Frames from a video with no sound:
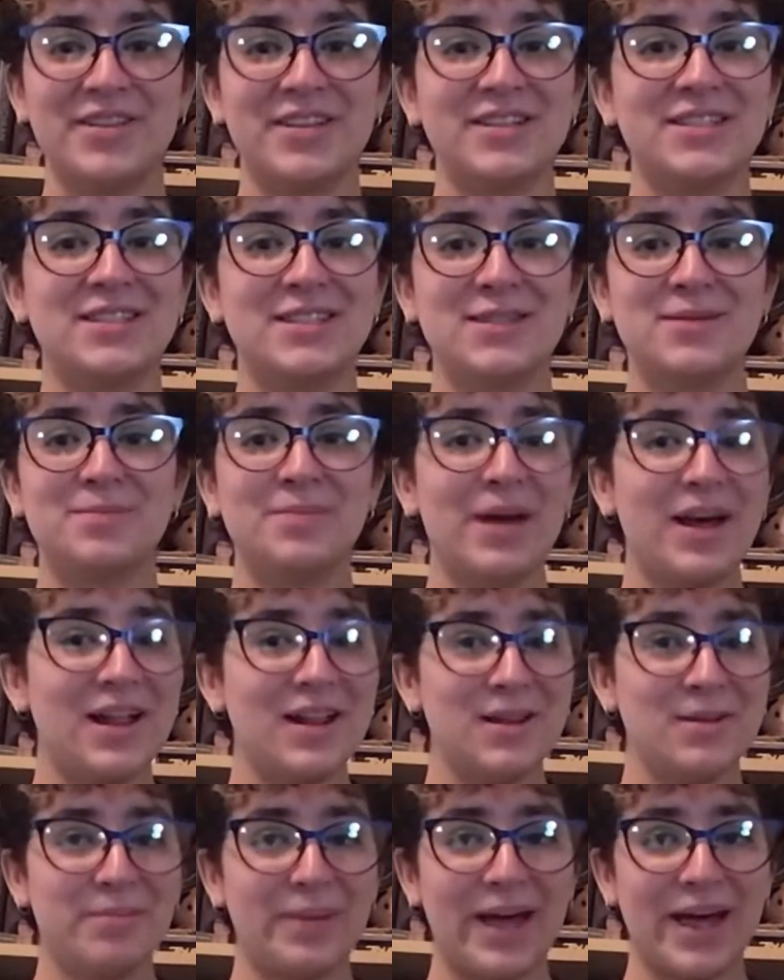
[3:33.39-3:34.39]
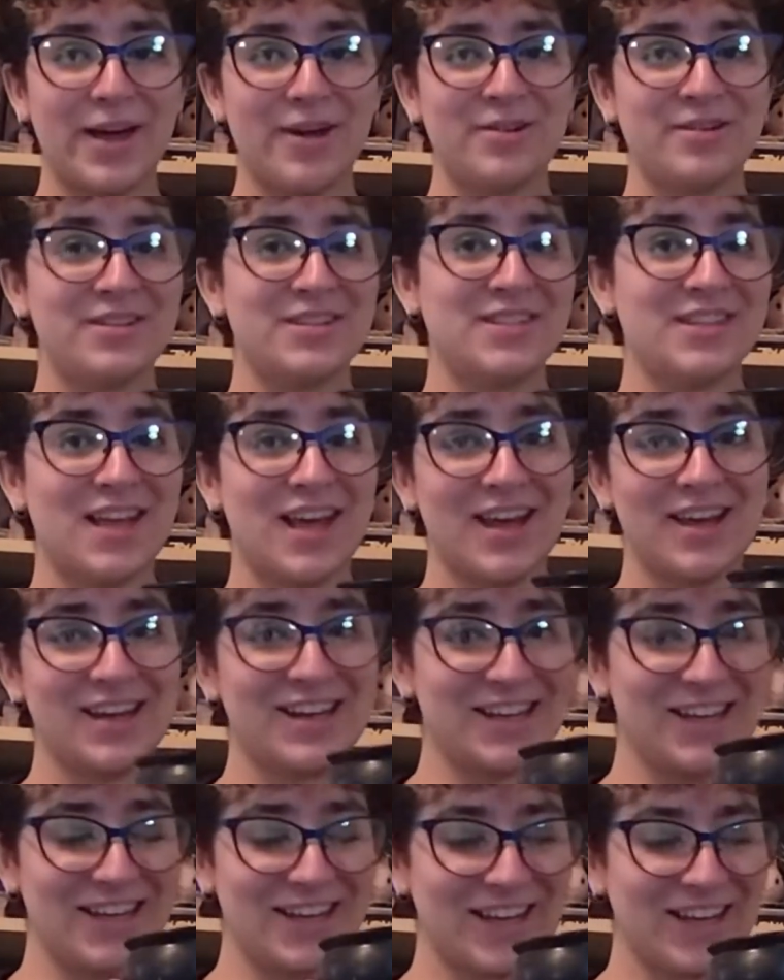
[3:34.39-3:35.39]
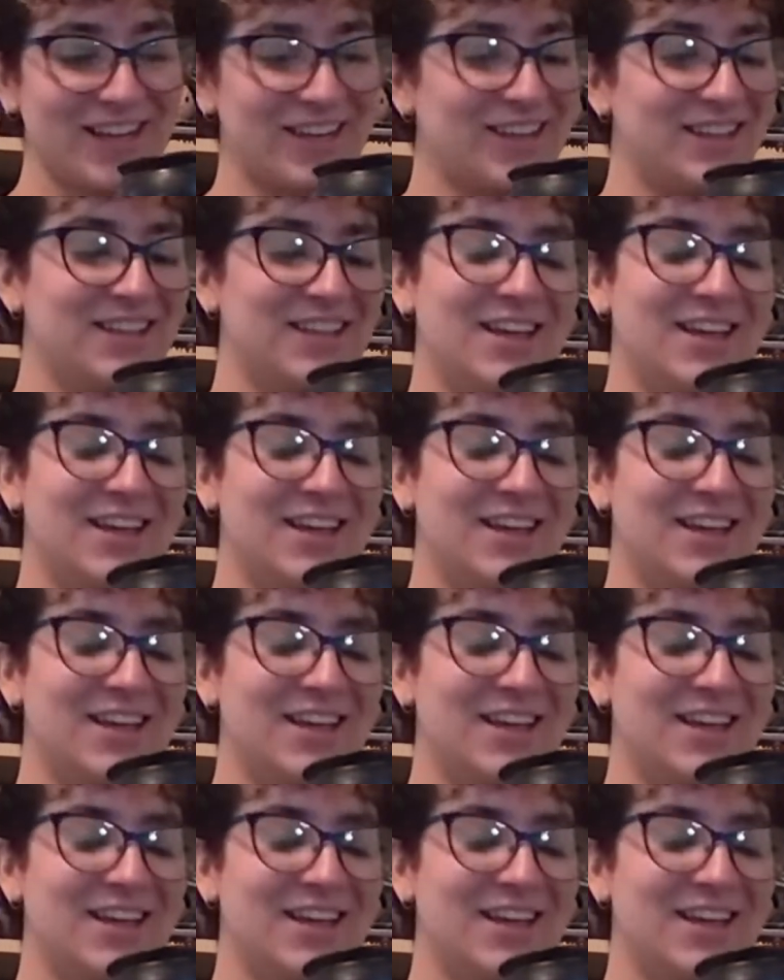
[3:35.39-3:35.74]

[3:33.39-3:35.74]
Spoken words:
Spellbound Sangria.